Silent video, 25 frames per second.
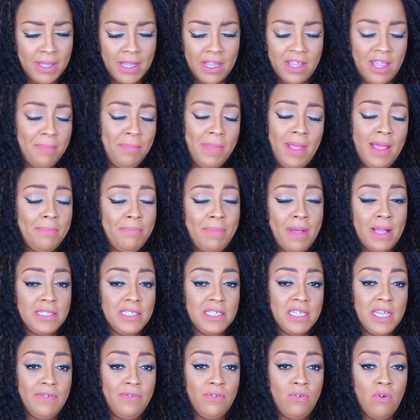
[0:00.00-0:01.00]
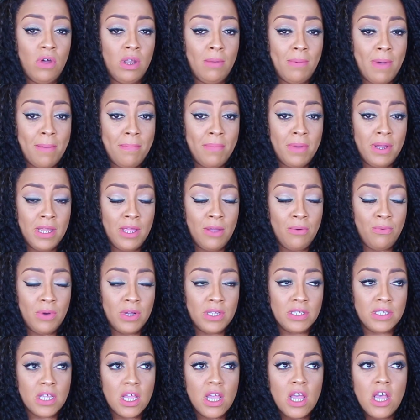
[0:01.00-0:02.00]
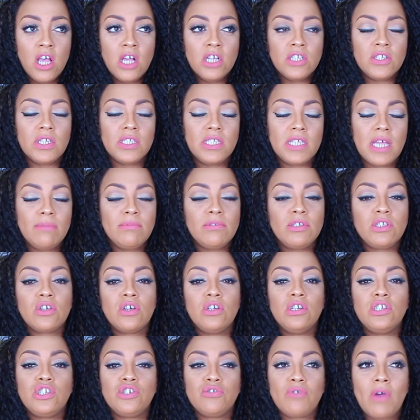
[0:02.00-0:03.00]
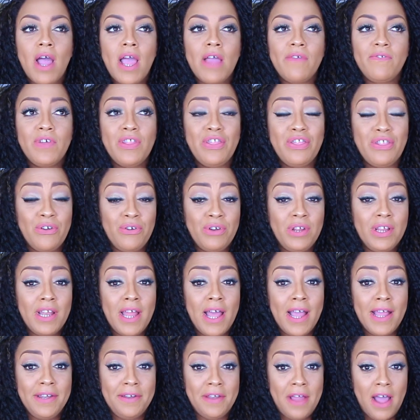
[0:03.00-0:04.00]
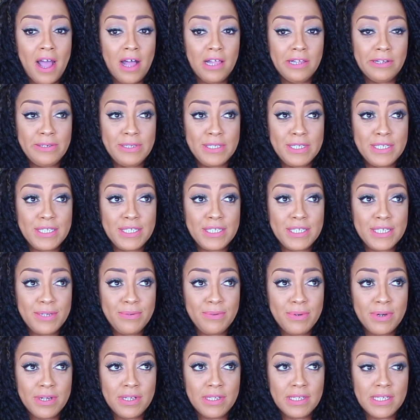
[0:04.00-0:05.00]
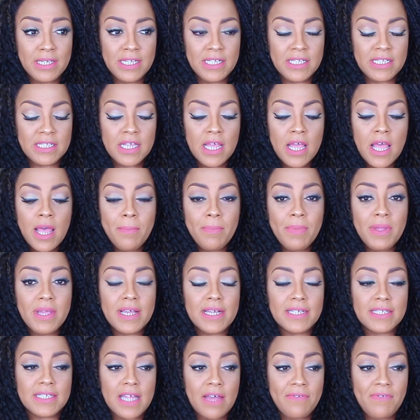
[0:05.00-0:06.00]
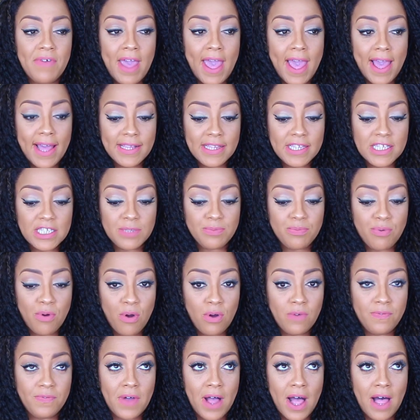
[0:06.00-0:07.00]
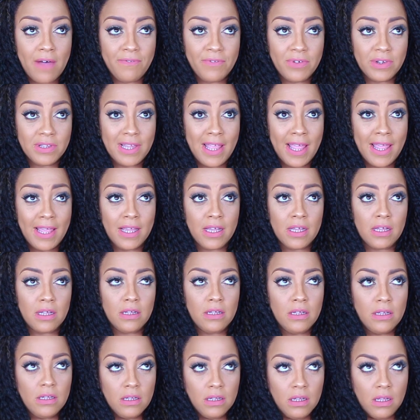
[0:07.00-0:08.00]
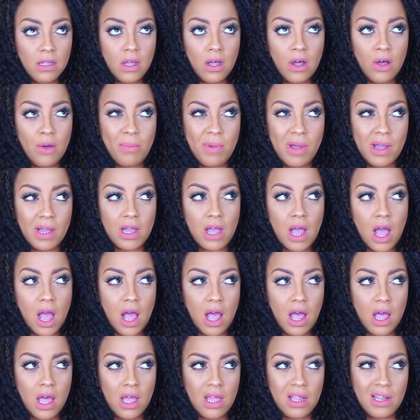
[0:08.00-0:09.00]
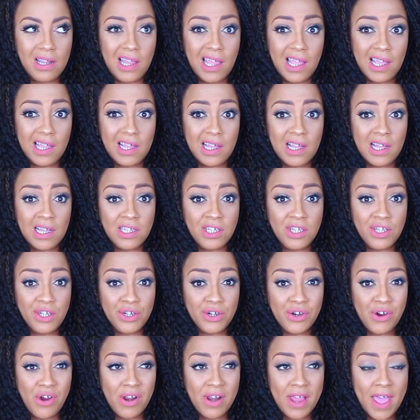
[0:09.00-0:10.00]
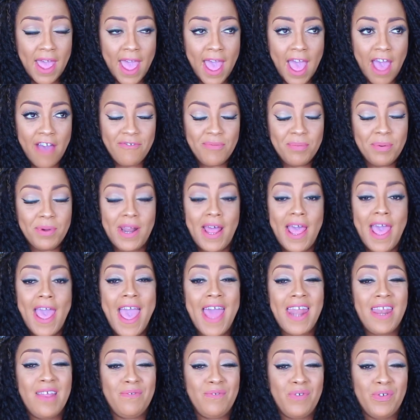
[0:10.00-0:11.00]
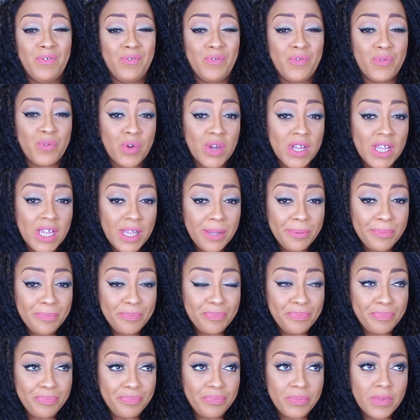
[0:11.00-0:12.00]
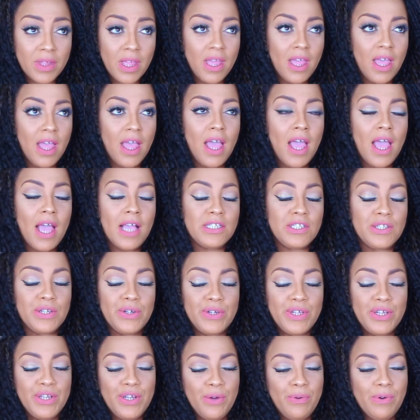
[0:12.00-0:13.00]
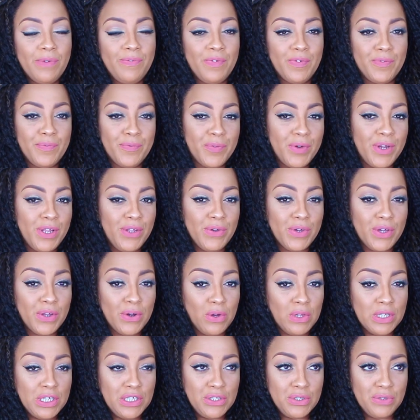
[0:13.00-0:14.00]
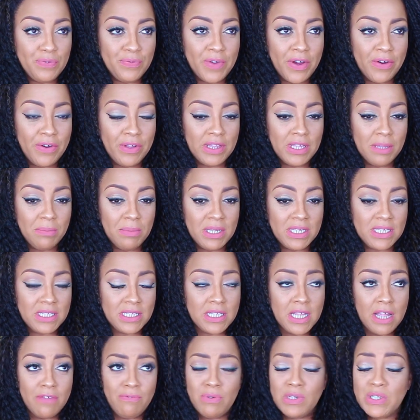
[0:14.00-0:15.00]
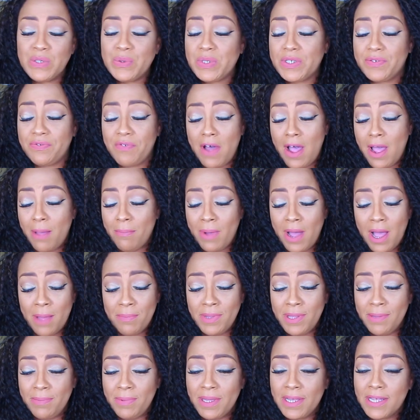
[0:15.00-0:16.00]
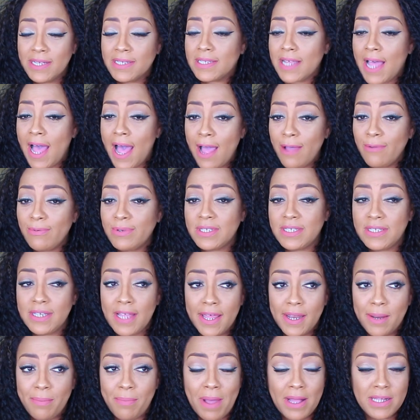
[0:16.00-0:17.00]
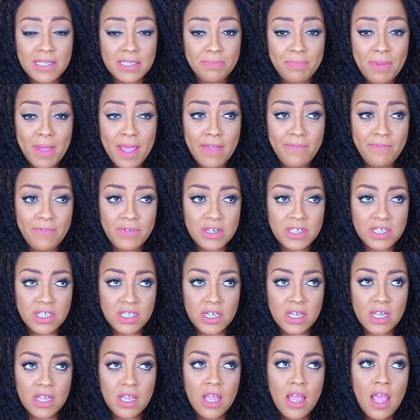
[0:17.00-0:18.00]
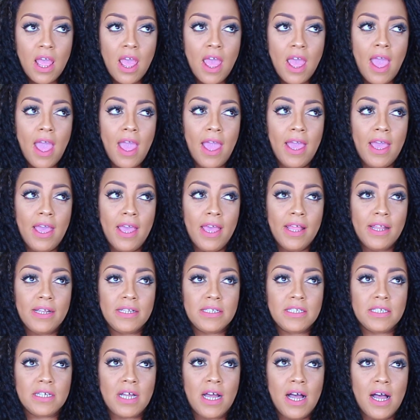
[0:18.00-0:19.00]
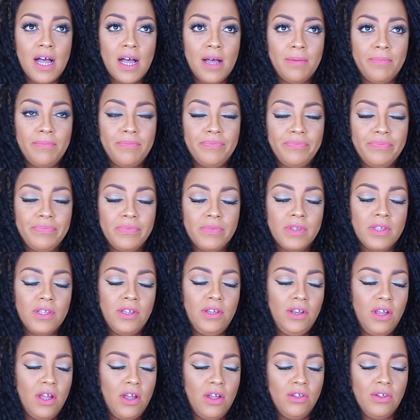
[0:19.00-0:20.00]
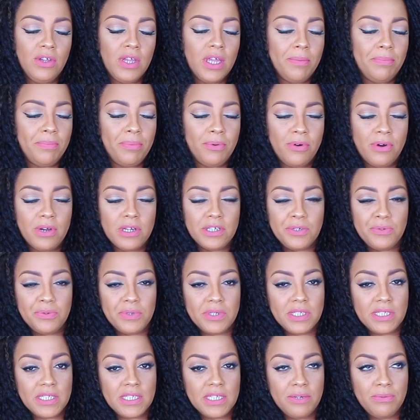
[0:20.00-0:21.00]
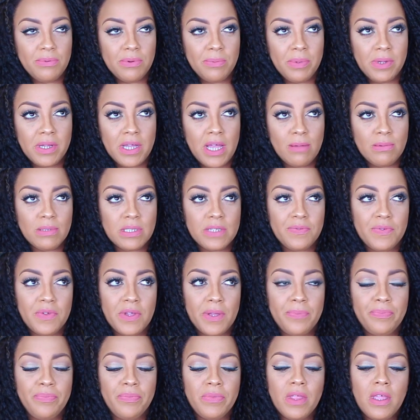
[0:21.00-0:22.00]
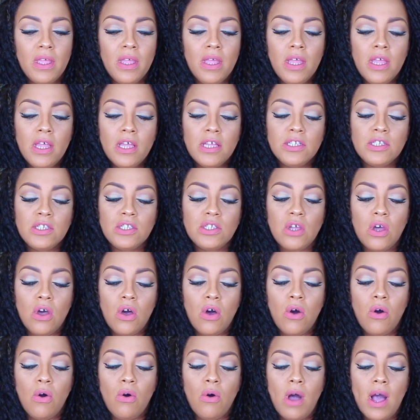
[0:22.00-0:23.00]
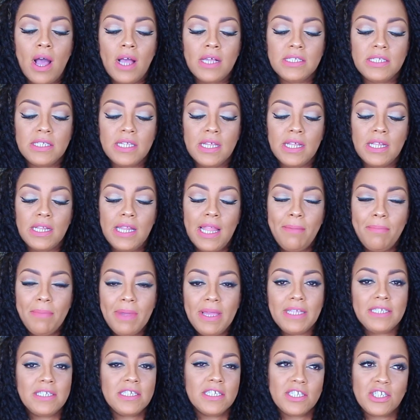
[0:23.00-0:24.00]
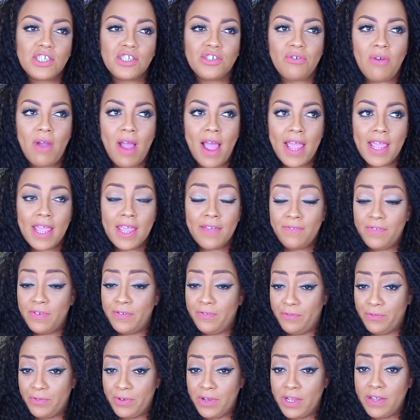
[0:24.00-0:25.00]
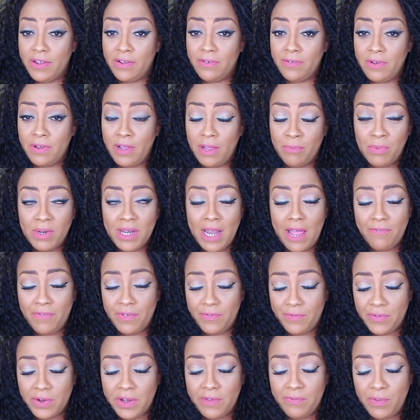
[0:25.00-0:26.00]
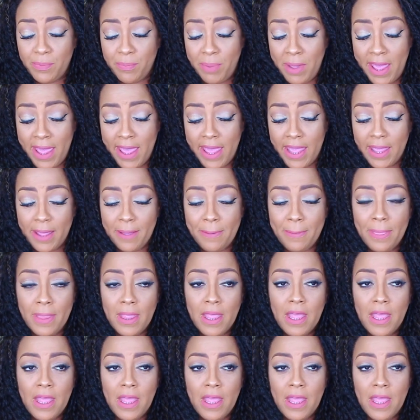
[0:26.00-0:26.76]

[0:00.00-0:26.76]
Like, I'm not about to give you all my money at once. So I said, I'm just going to try it for $39 and see where it leads because I've had this profile for like, oh my God, like a year and a half, but I had it for free. So, you know, for free, you can only do very limited stuff, which was fine by me because I was not about to pay for the shit. And, um, you know, you get bored, you want to see what becomes of it. So I said, let me just try it for free. Well, not for free, for pay.